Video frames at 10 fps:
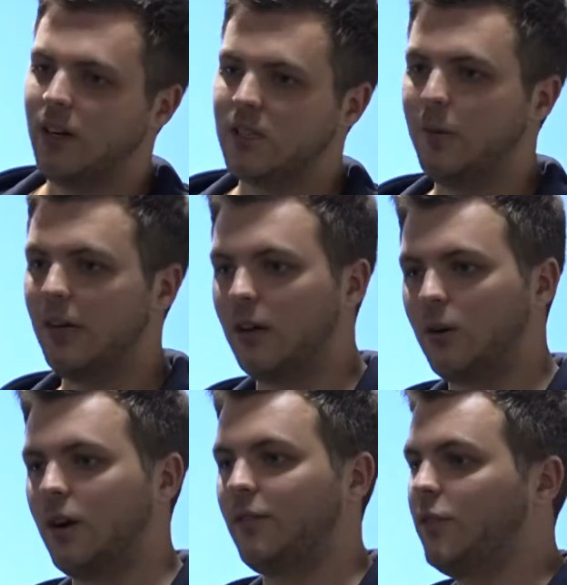I speak at
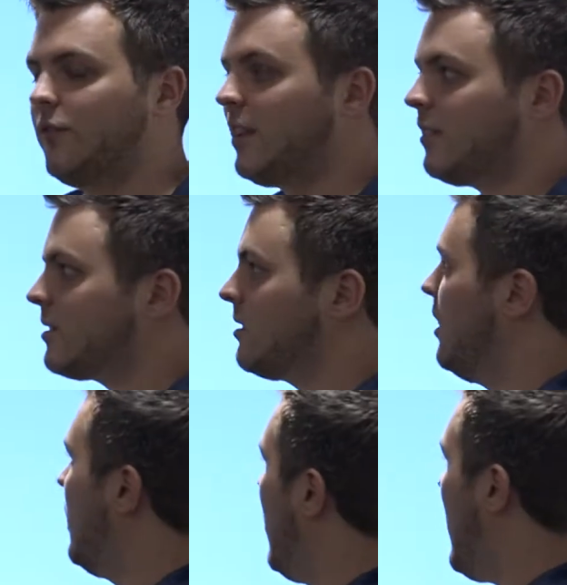quite a few events
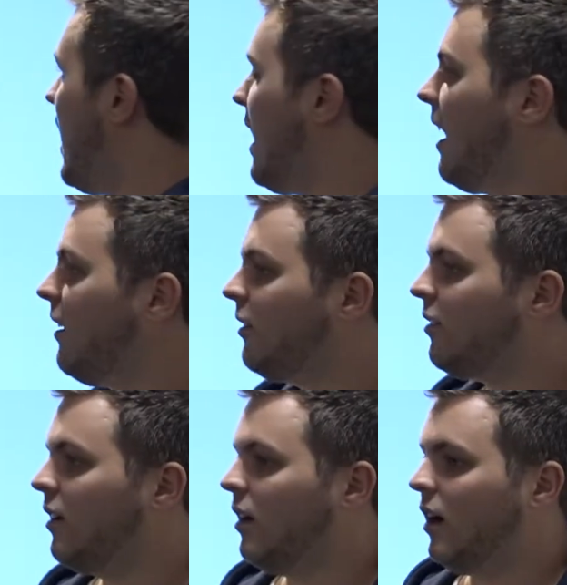and
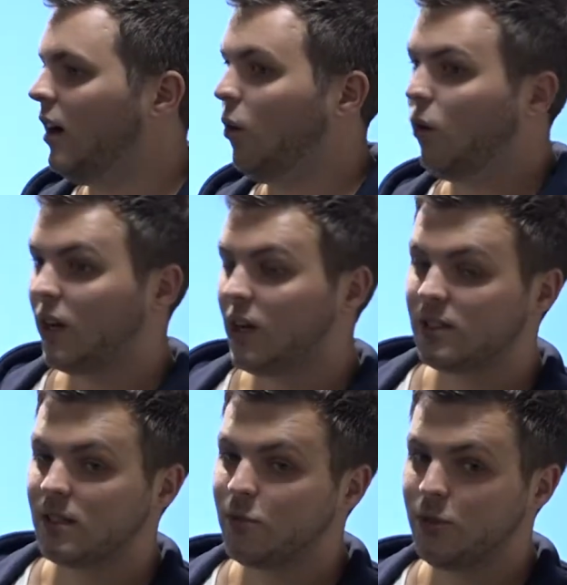organise
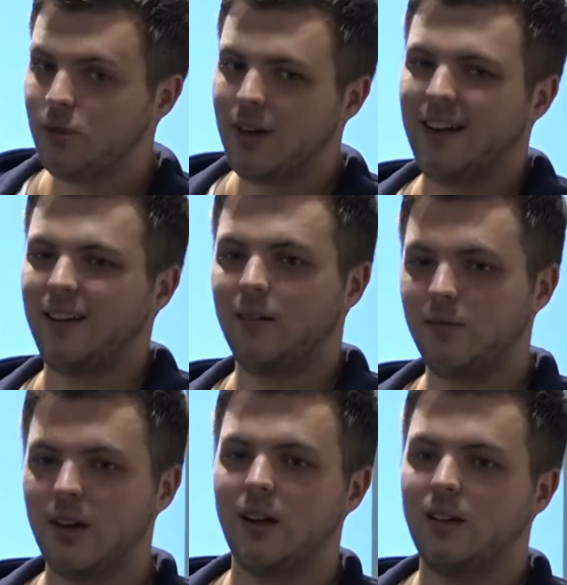some too. And I
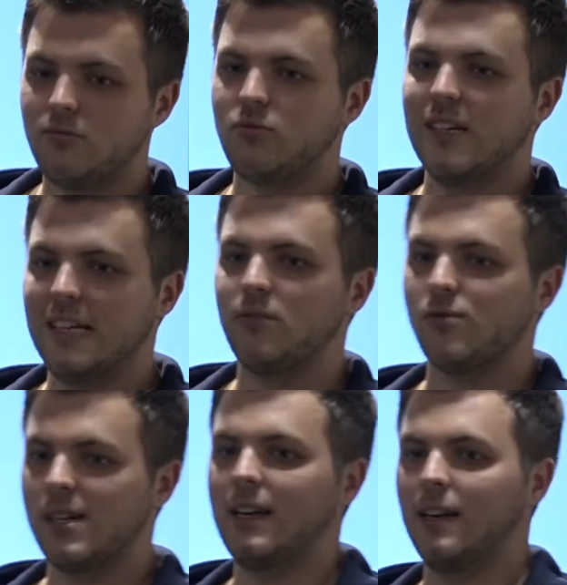really,
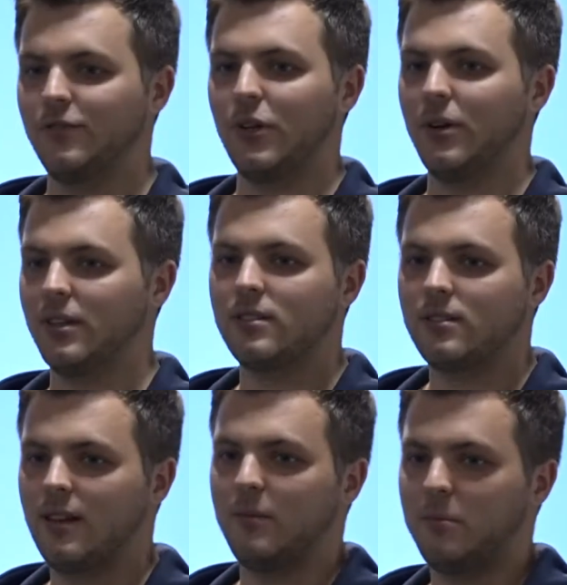really love donuts.
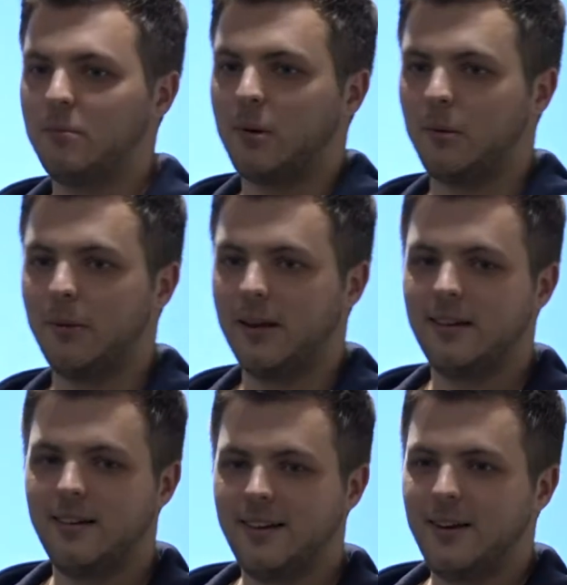They're probably
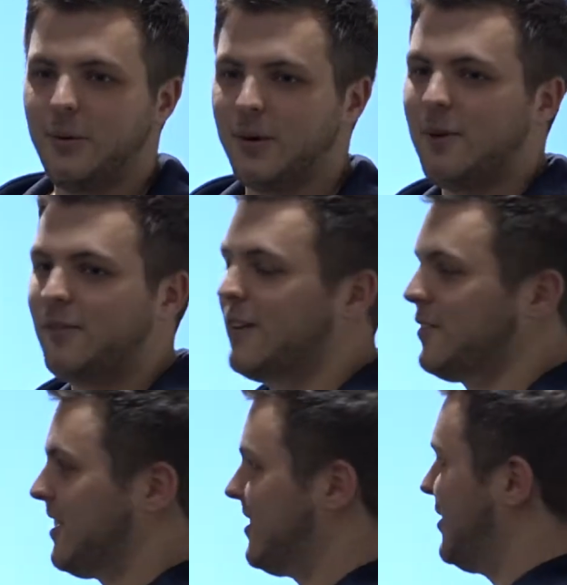one of my
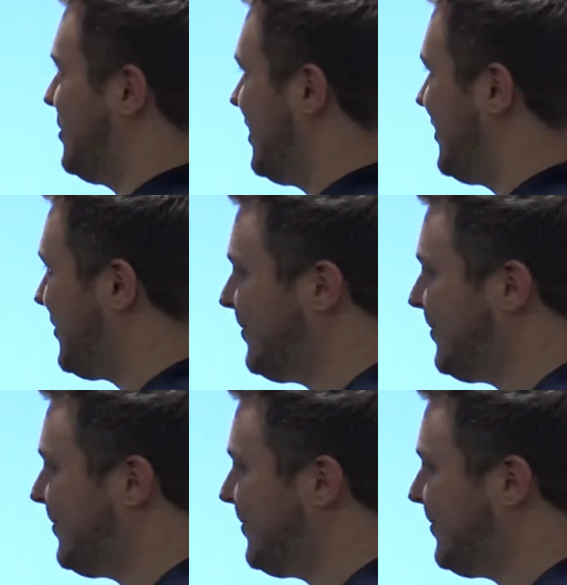favourite things in the world.